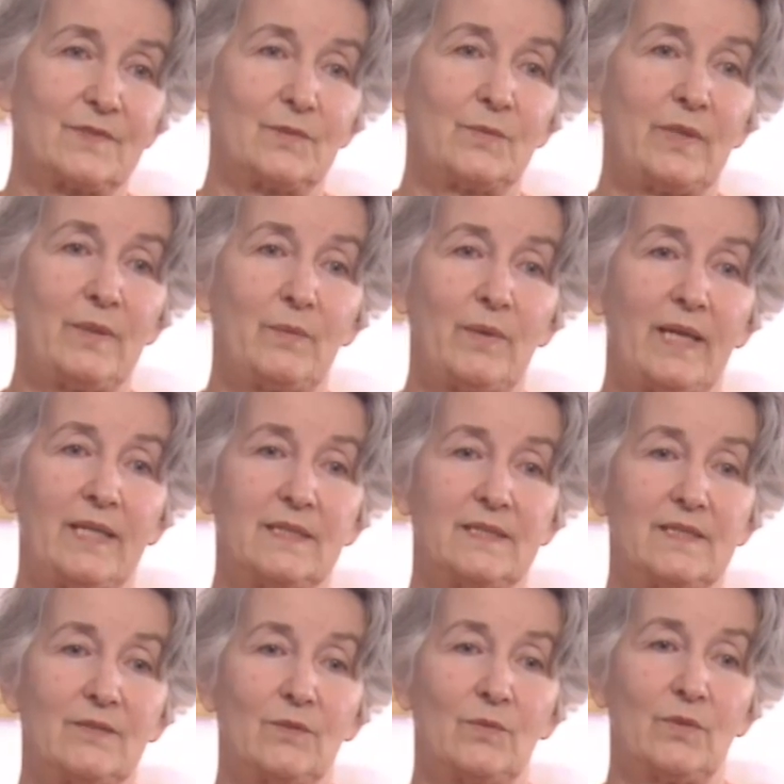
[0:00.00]
We went
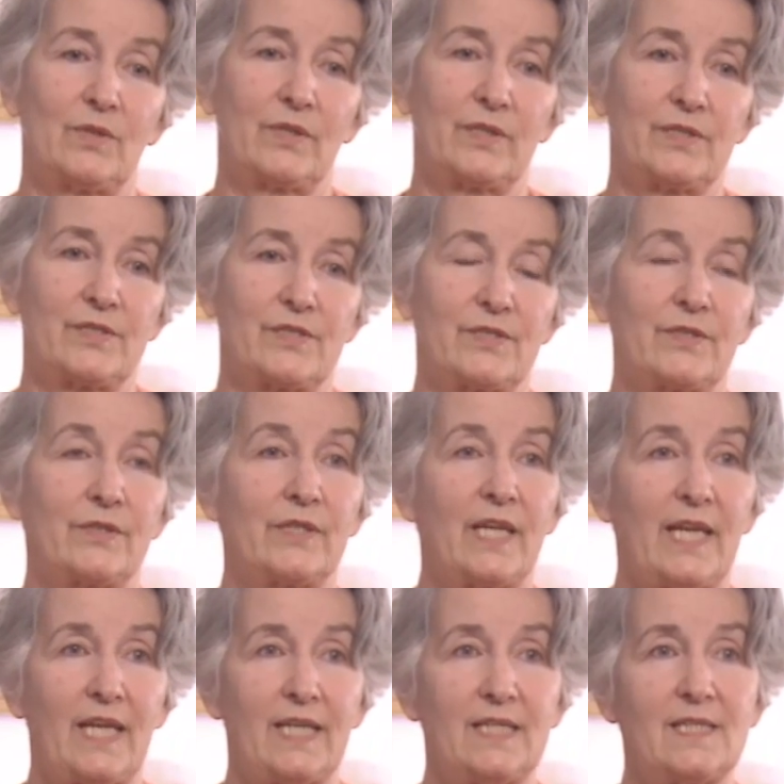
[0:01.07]
towards the
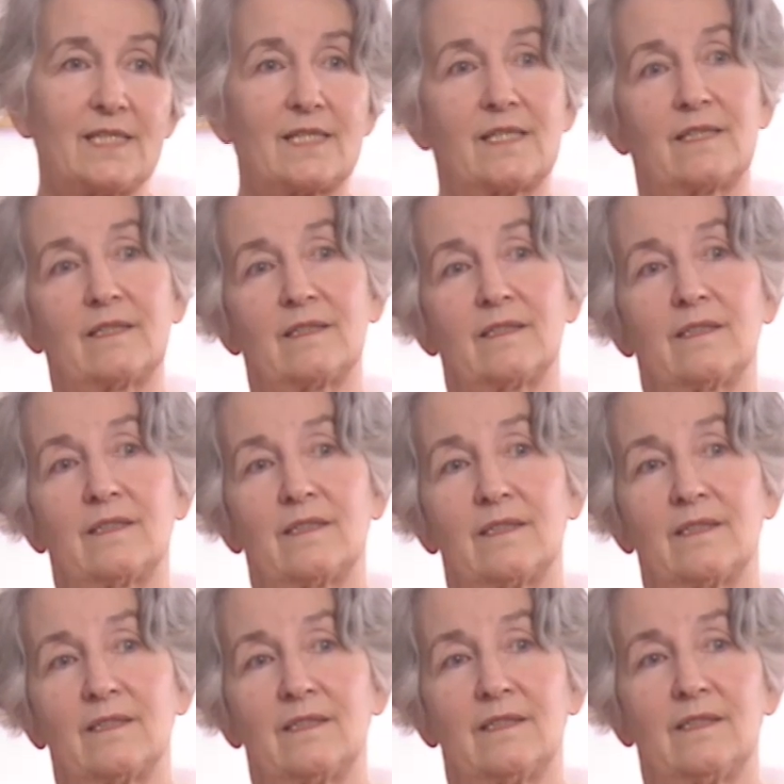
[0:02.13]
gates,
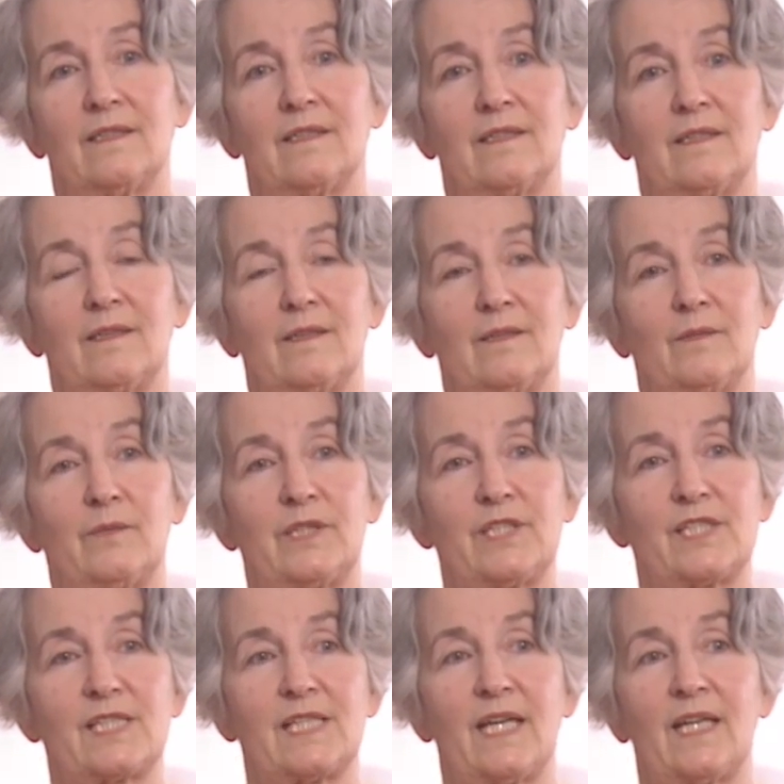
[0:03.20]

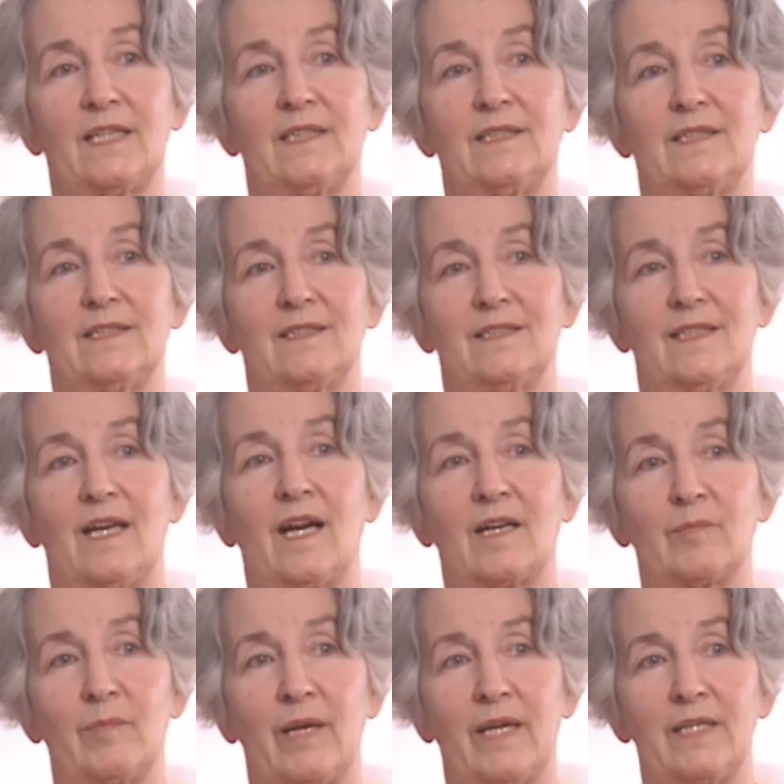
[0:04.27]
which said
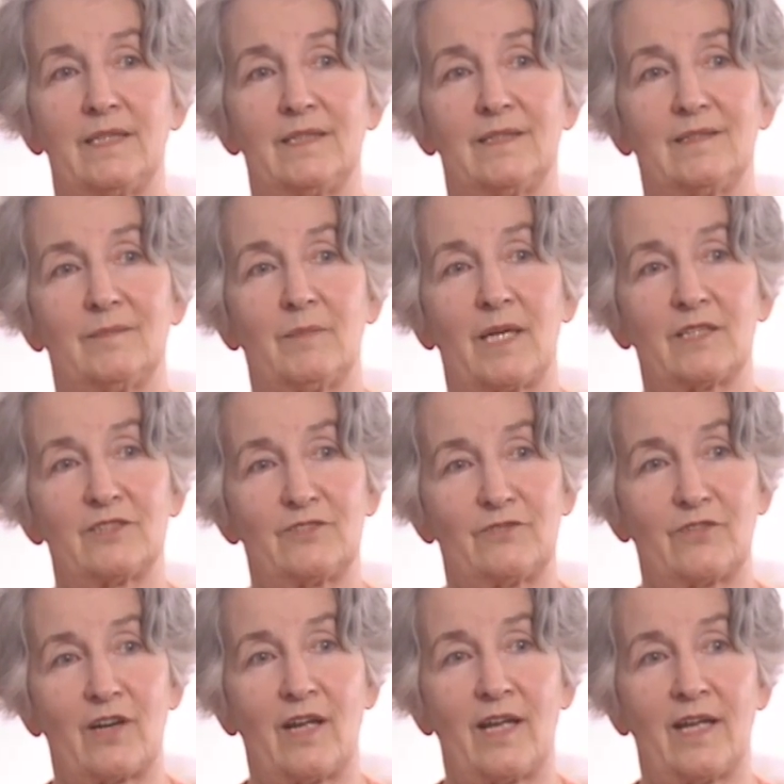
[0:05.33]
Arbeit macht
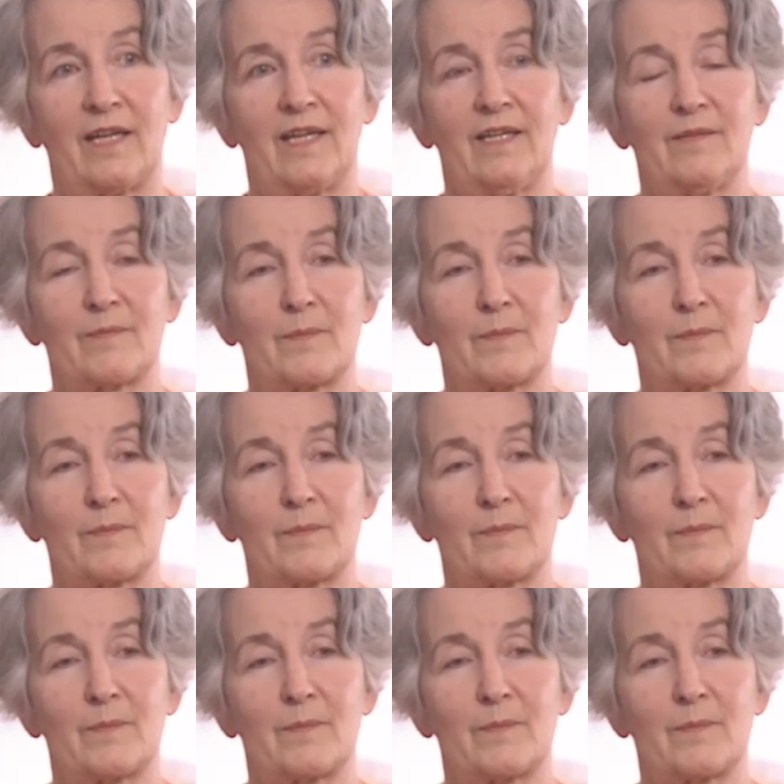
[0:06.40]
frei,